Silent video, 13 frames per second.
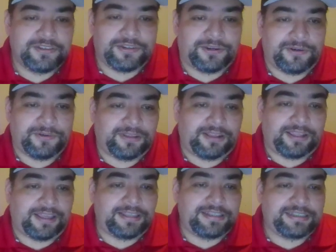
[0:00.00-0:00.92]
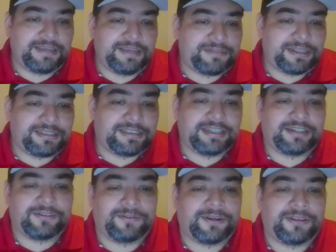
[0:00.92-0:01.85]
So a lot of these games that
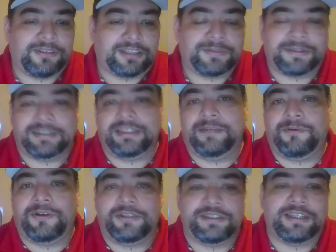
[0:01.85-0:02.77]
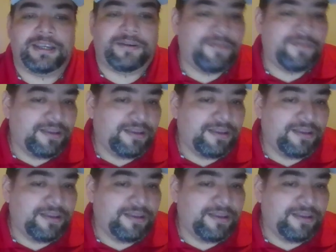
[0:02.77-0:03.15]
stick around, that's because they were on sale.